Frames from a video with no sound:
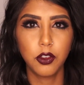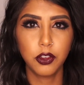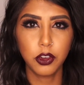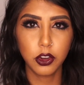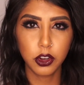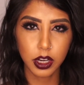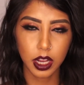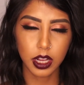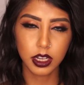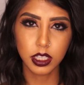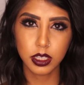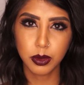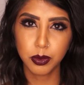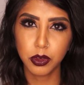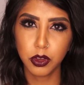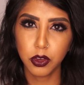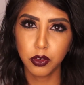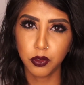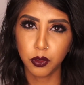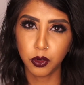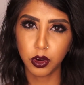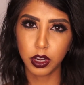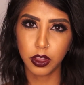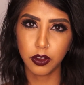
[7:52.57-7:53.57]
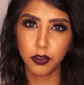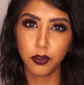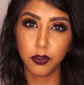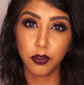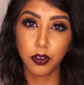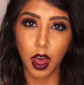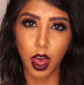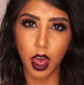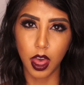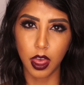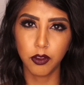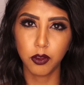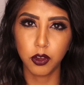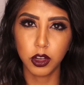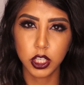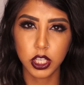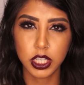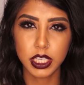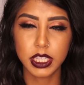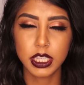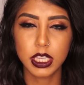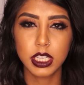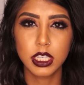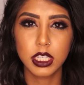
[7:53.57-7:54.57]
if you're an NW45, which
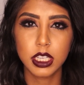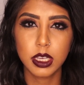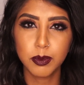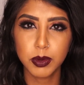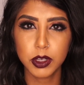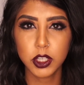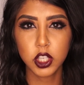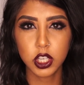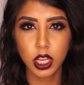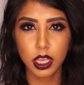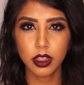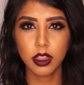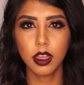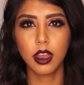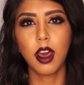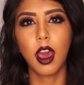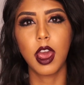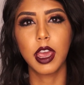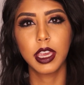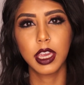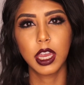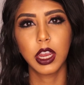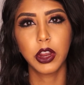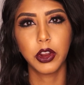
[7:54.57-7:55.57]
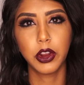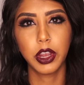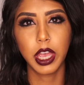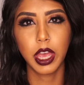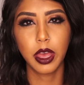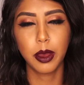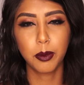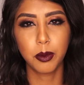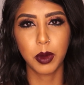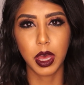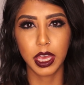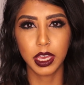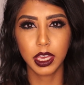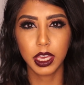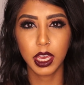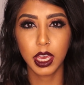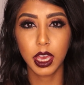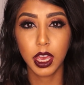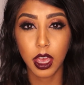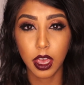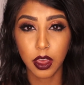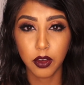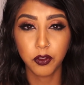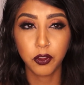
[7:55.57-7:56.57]
is the deepest shade that I carry in my
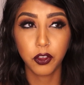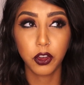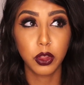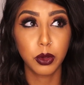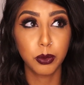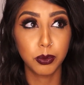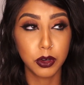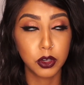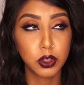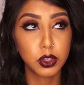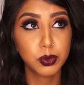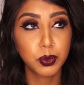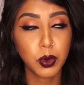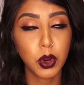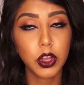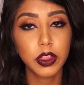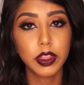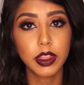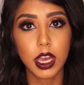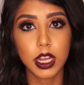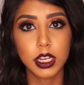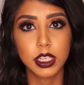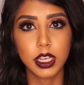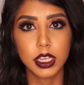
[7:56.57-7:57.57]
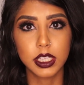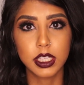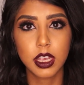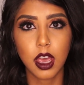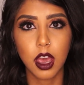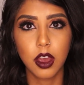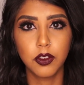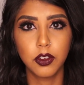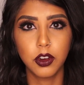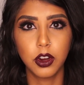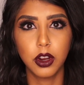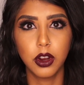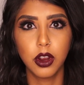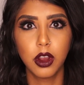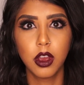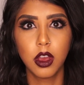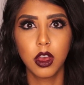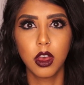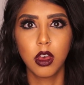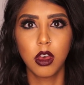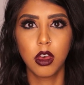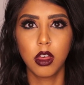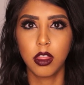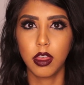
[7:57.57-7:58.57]
kit, and for the most part that does cover
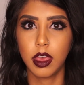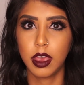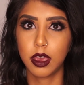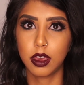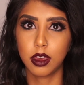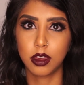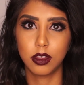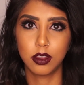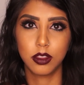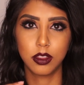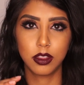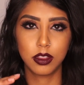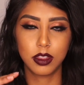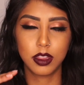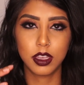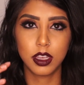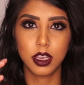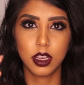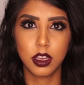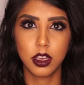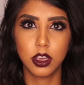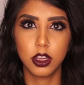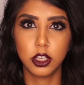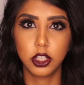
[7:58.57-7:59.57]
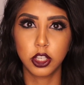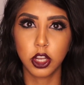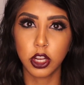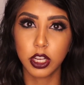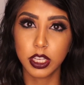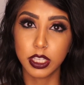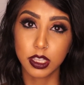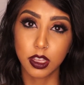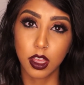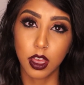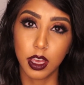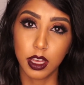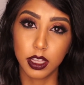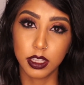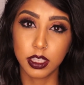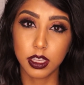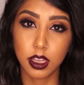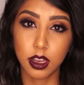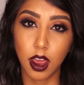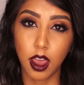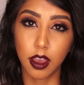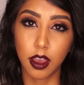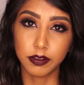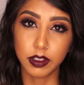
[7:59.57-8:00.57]
like the darkest clients
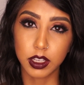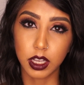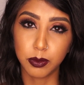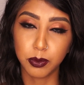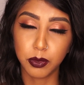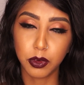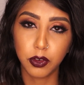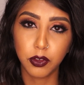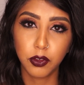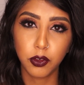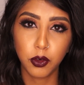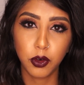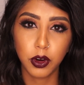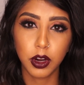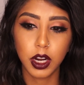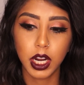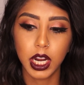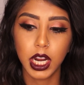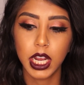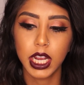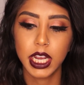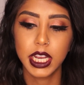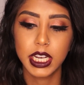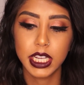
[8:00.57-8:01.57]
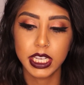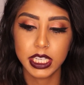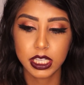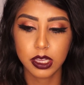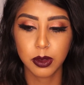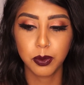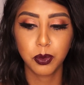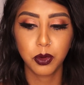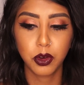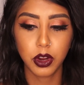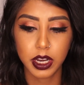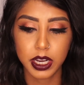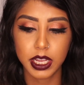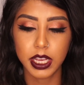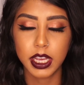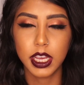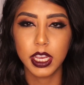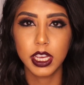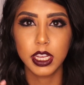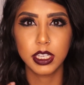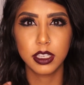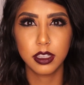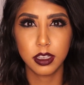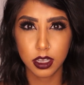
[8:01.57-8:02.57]
that done before, it is a
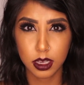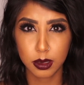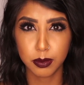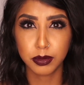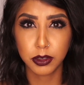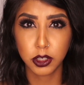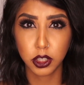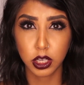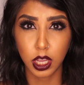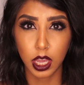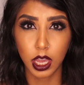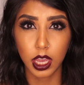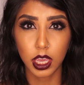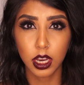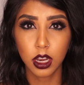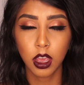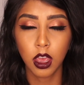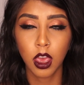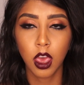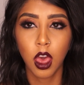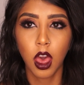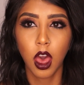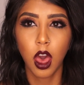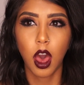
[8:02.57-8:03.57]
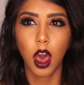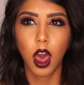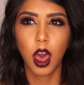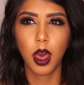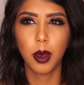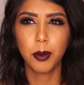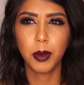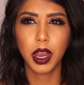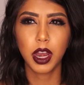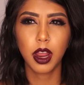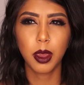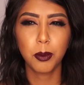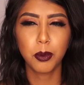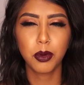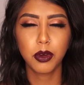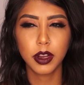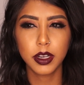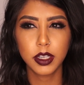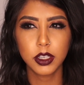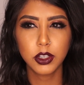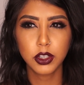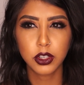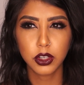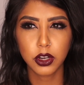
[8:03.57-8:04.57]
pretty deep shade, and I'm
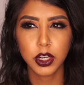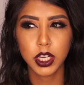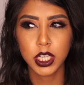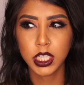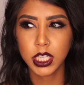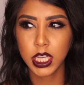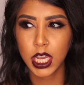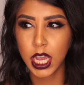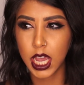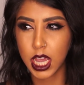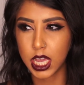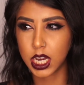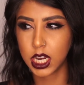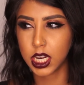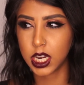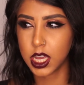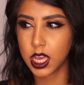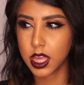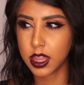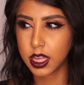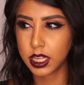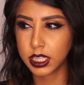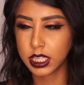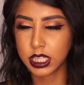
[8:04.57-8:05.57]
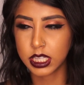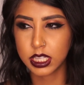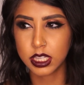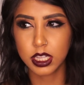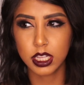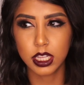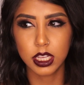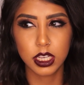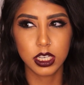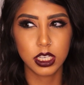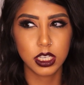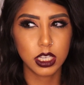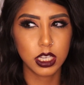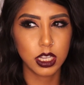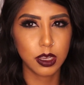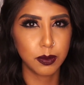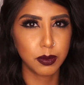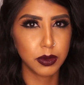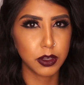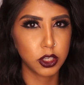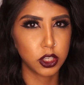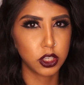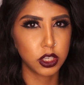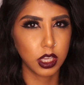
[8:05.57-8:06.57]
pretty sure in Canada that's the
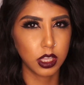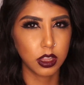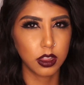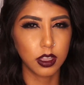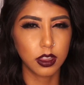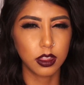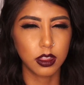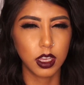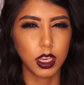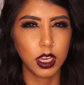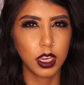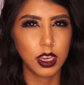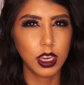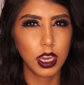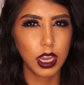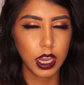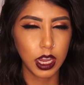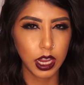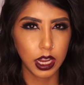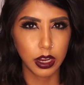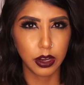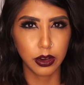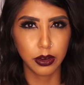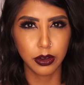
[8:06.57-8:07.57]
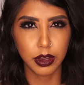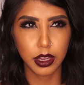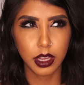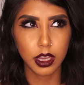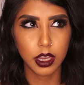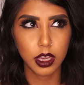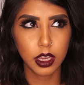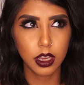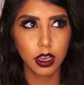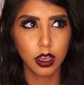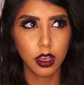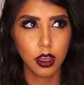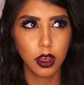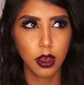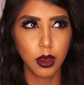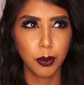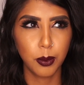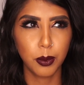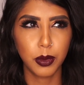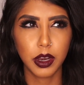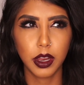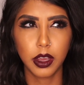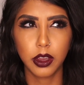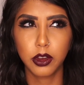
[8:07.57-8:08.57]
deepest shade that they carry,
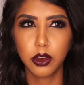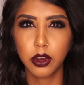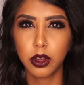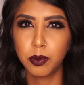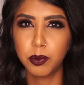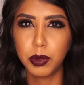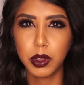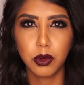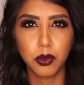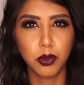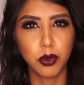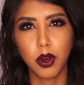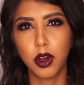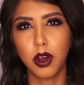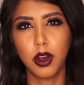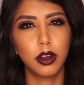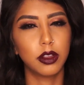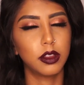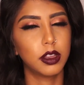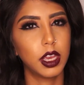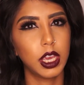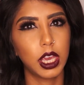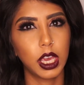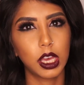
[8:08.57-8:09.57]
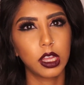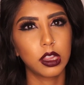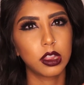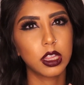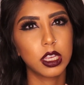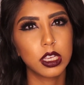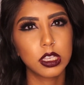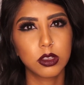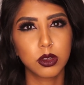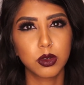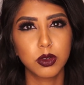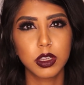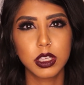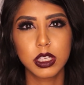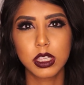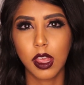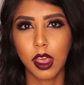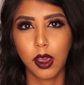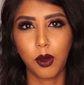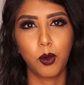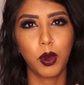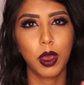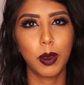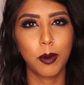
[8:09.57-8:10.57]
but I could be wrong. Like, this was
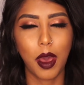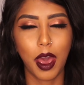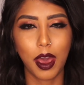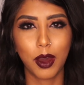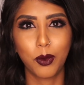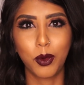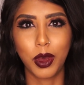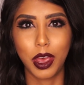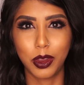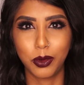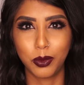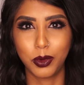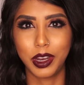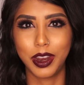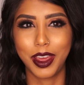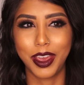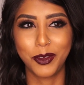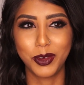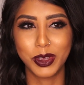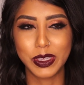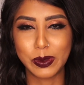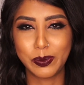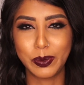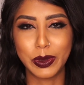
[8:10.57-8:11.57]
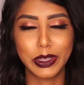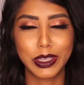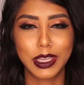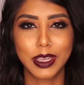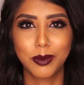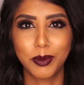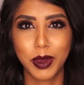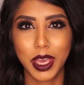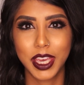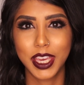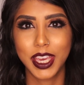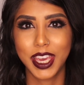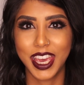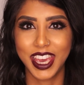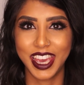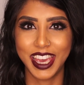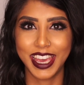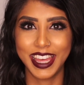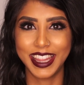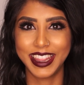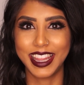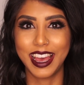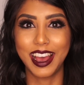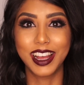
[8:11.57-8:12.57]
like way back when I was building my kit,
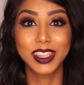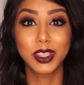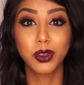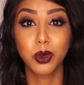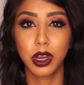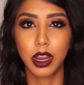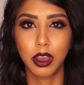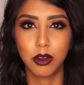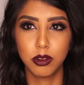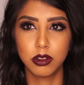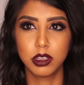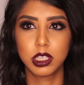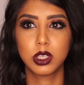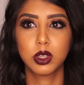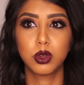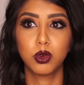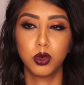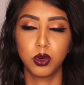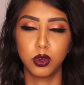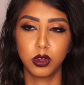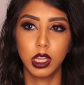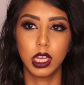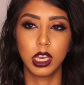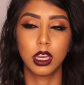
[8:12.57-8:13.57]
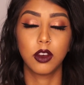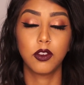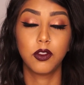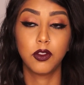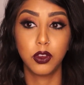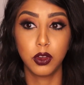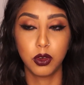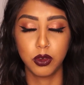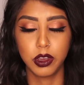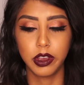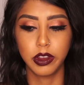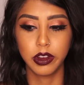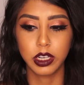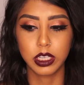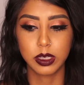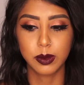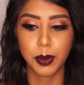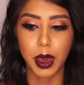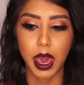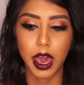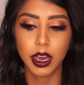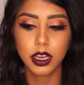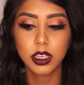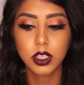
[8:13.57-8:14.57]
and that's what I was told like a few years
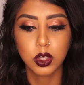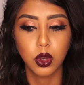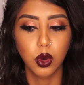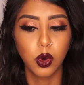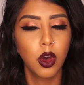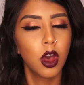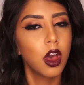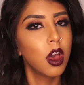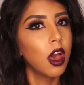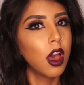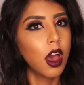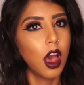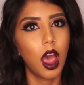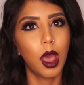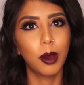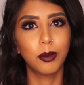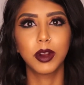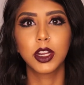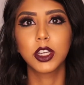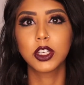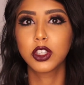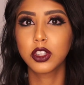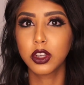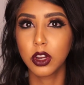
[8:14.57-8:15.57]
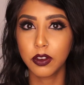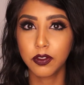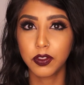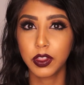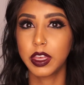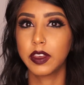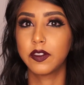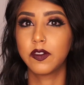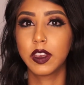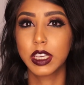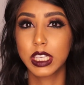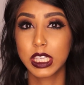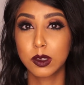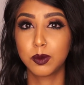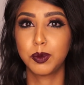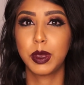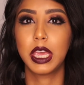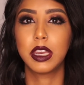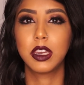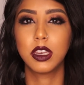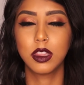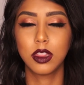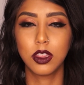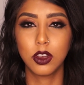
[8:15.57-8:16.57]
back, so I'm not sure if they've
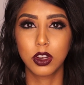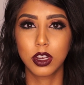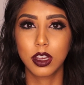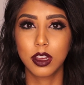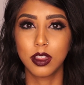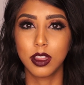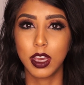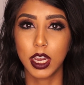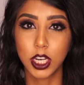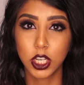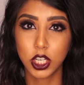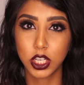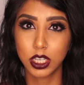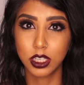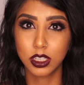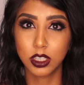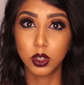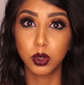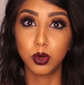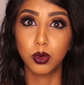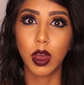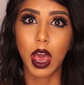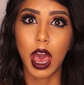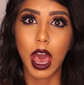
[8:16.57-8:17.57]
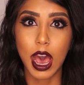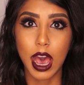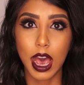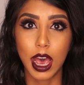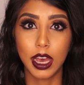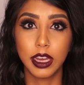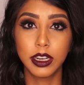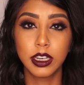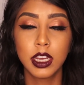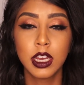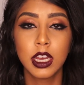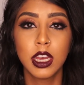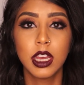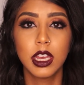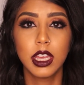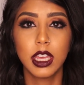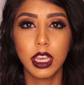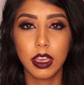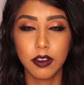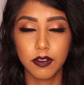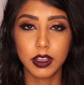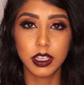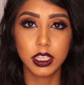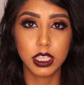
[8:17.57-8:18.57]
expanded their collection to add
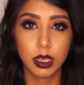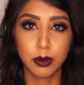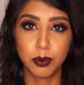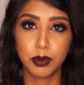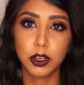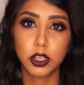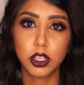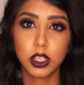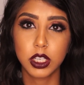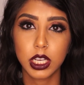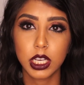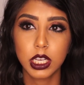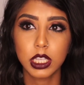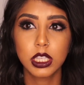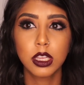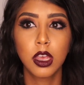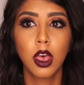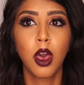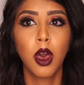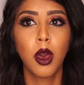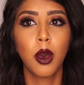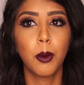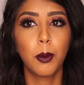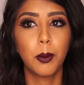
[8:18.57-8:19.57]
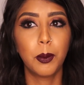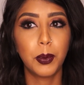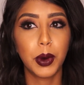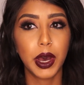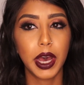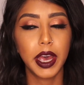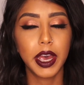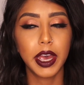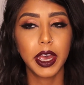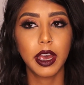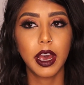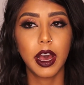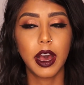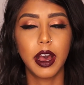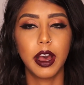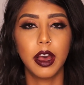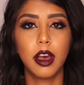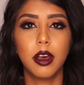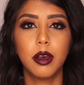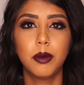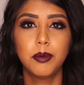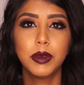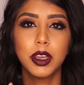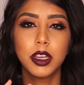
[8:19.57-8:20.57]
even deeper shades. But
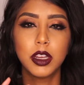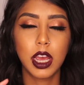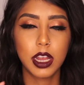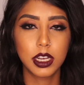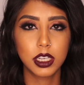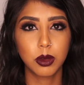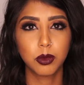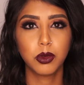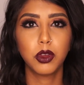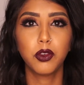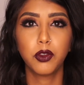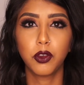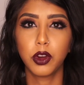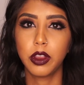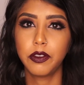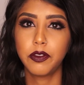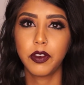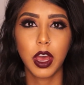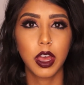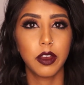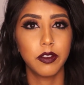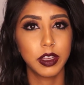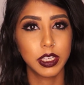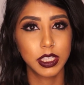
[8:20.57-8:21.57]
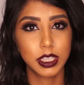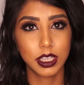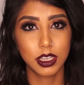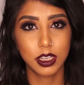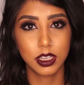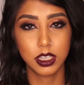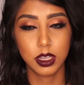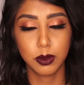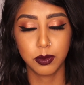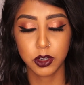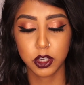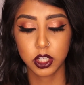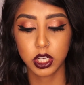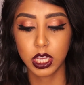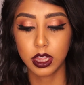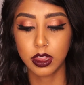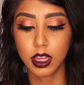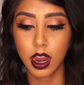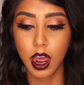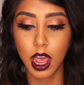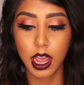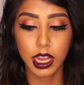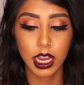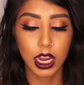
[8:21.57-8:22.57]
NW45 is the deepest shade
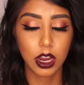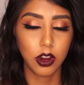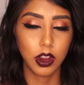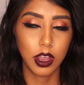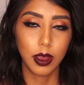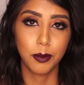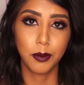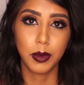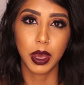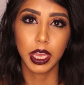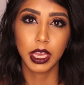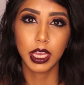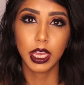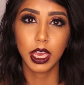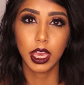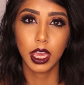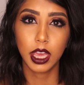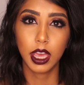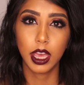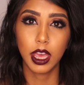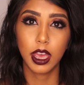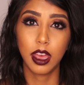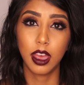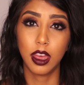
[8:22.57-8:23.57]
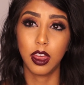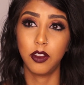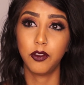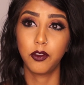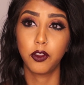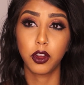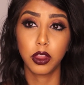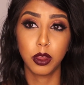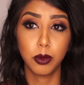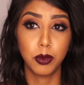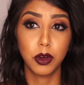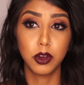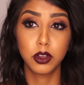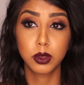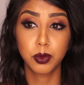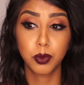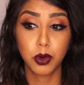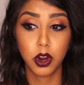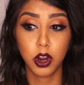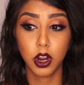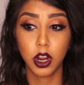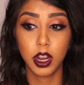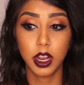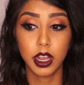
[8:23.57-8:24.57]
that I carry in my kit, and for the most
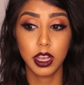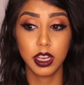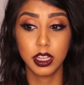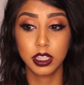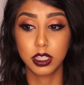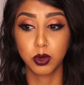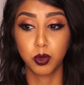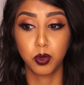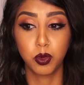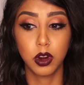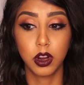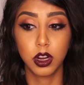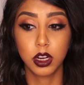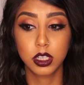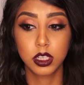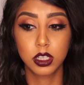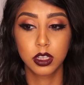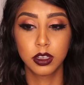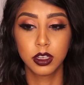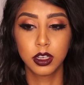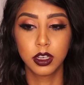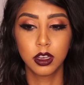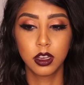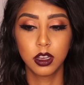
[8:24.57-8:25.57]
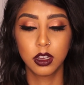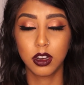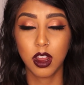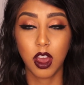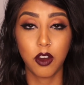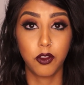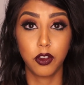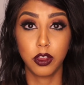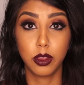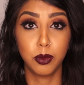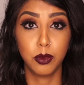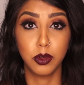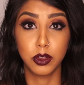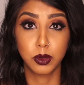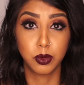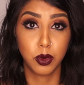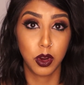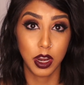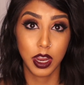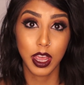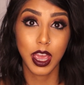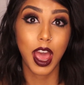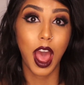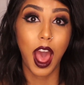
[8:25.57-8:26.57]
part it's worked, not for the most
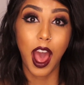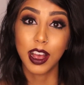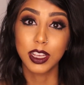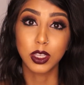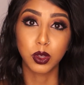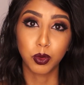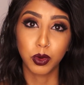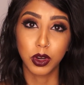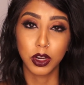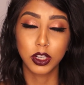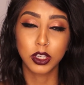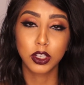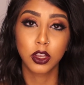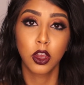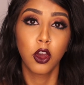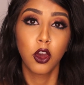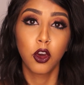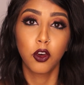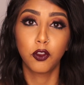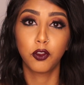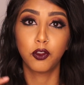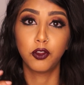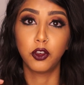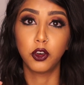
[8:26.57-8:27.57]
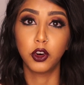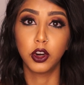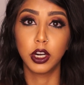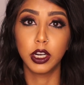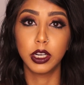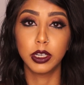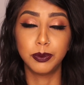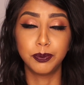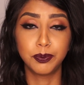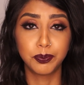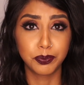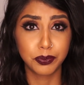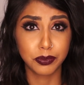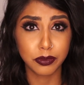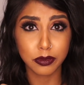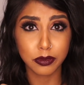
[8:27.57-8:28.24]
part, it has worked for